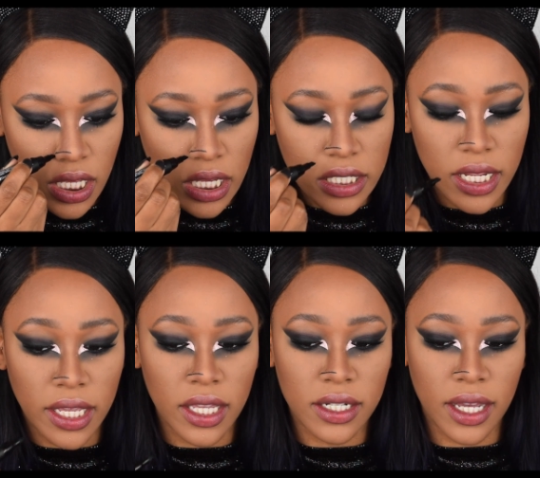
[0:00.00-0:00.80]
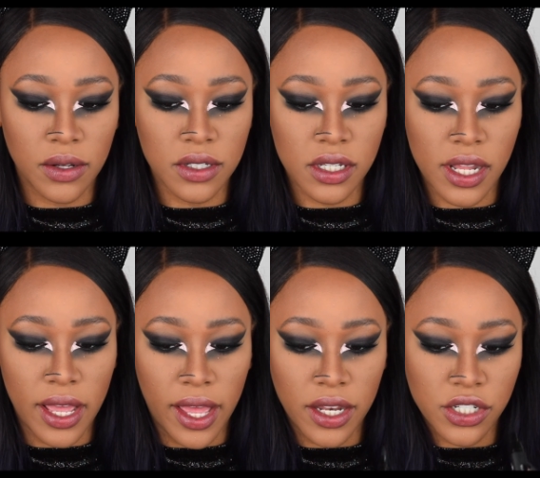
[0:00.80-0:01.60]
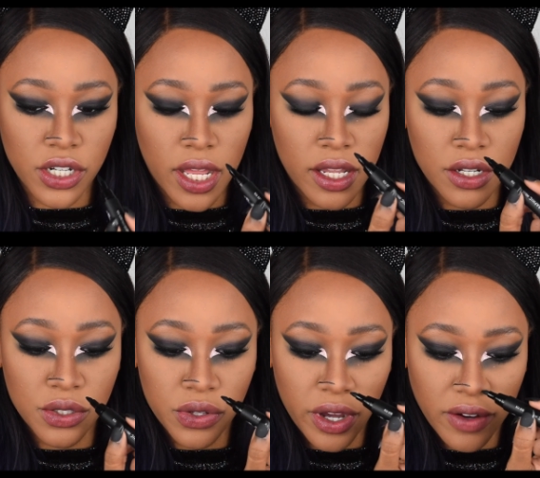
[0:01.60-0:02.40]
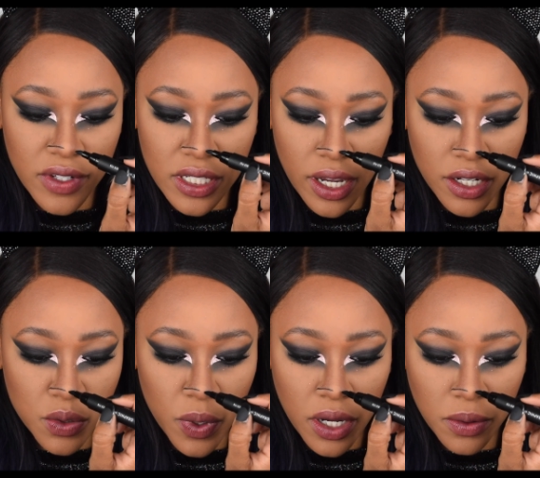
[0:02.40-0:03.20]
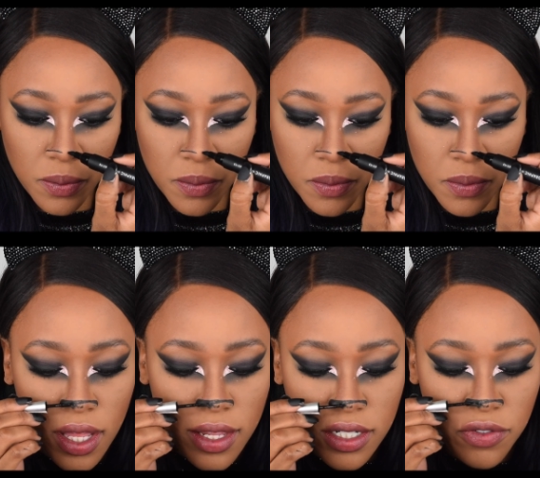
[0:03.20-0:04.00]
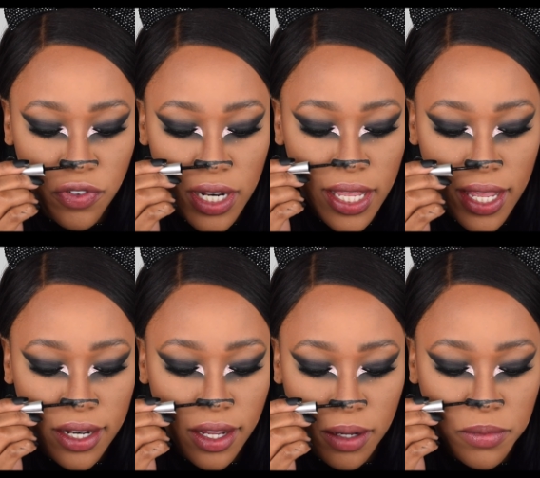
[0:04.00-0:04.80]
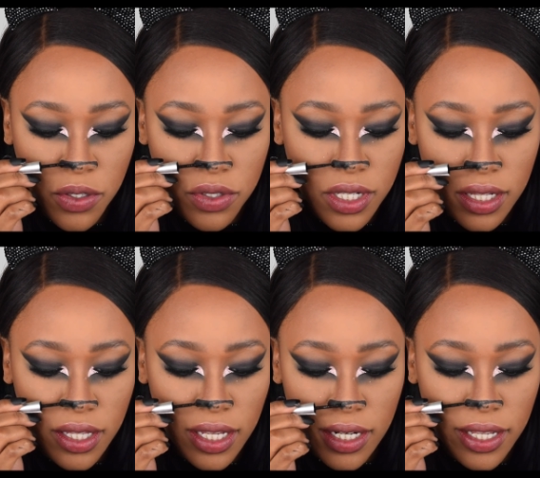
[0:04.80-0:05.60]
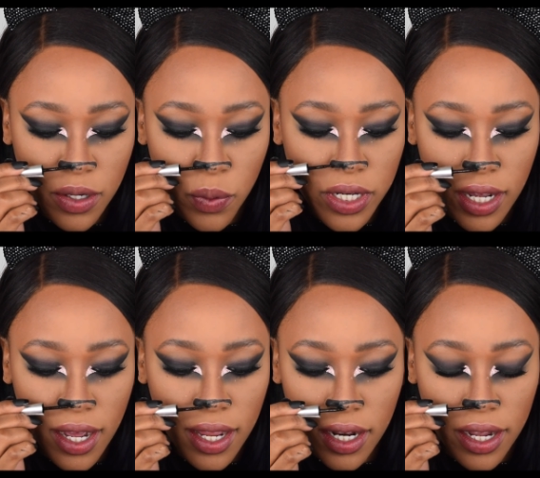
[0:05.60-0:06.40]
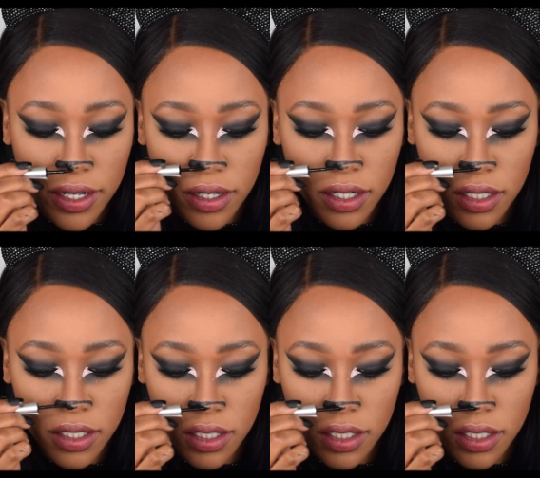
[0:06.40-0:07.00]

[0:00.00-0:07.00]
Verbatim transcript: and take it down to the edge and then do the other side as well. And then to fill it in, I'm using the liquid eyeliner.